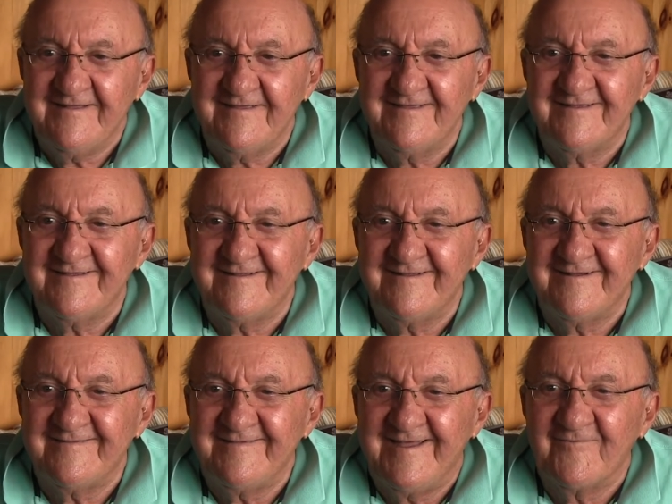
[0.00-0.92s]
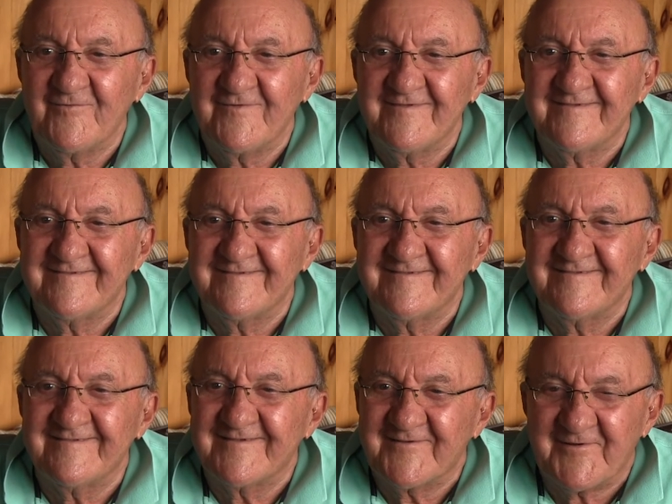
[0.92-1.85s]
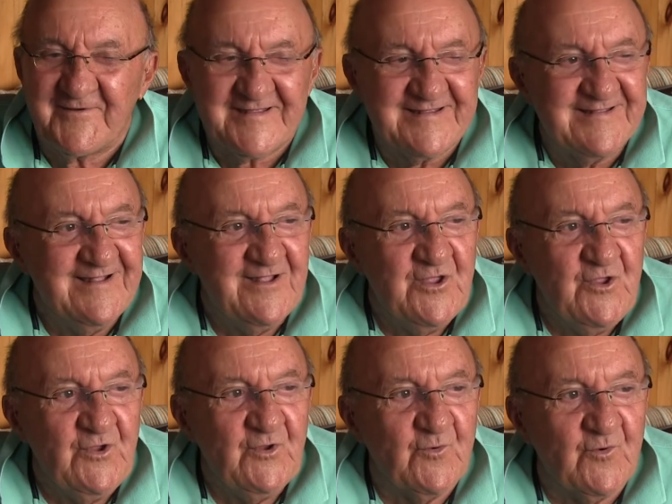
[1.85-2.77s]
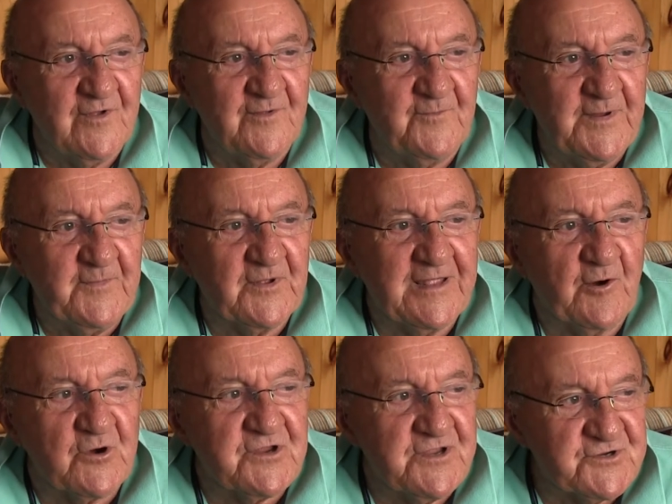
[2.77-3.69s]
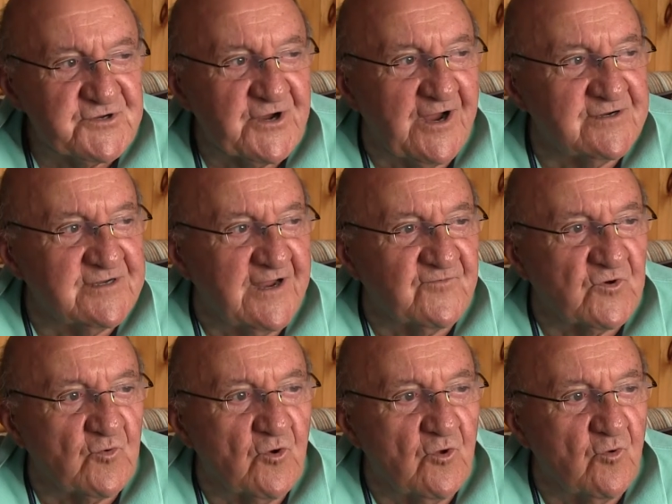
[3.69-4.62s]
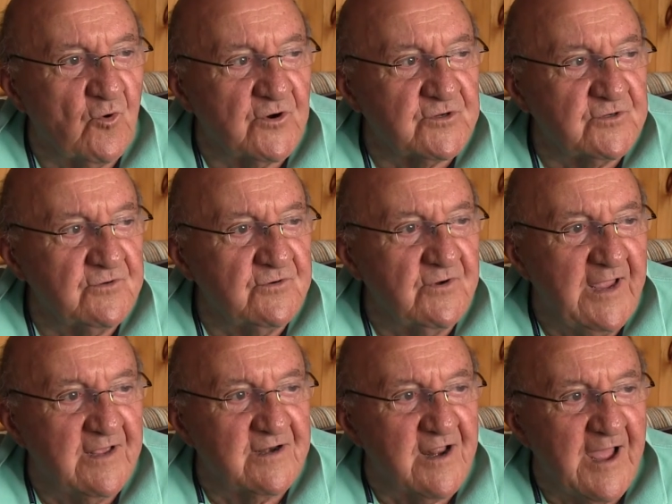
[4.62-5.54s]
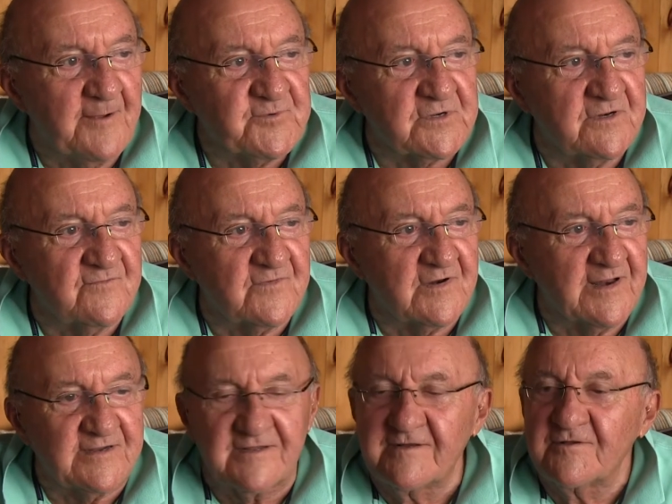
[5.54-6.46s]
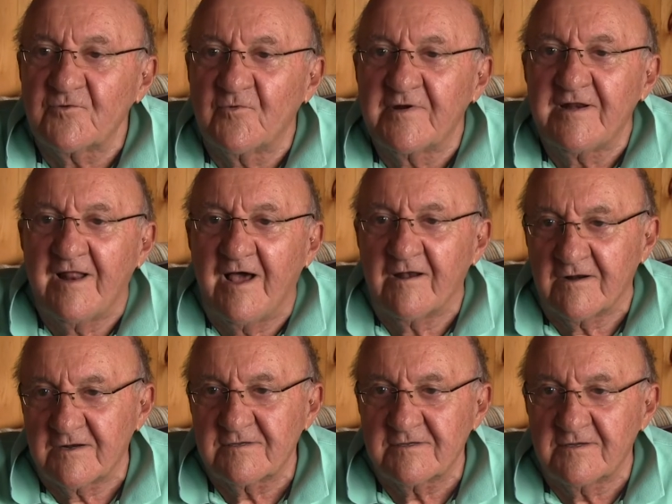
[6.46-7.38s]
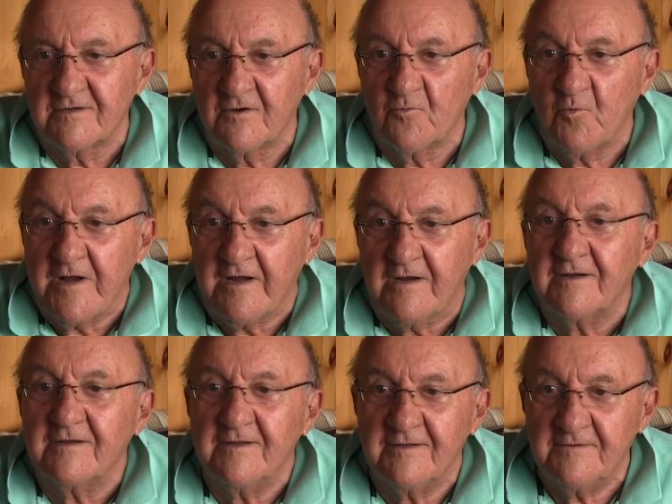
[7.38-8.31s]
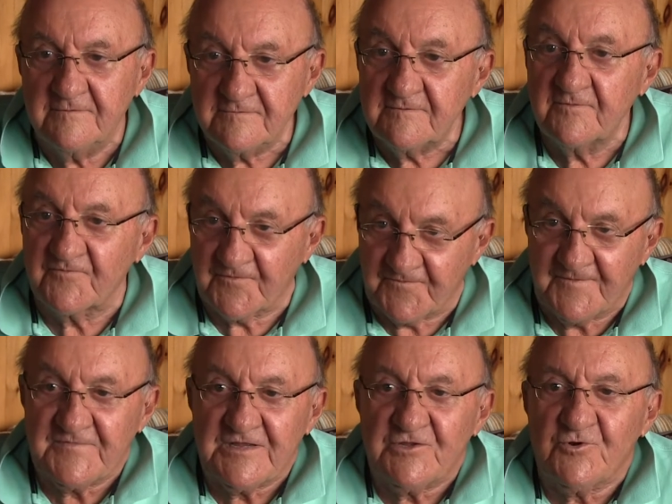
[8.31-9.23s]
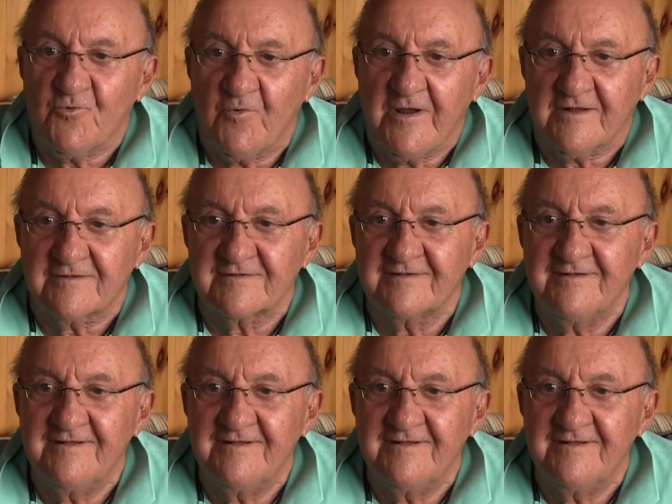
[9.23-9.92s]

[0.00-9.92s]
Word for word: and I have that, no idea what you know, that means. Well, Maybe people that know. were discharged after World War II had an option of collecting twenty dollars a week for 52 weeks,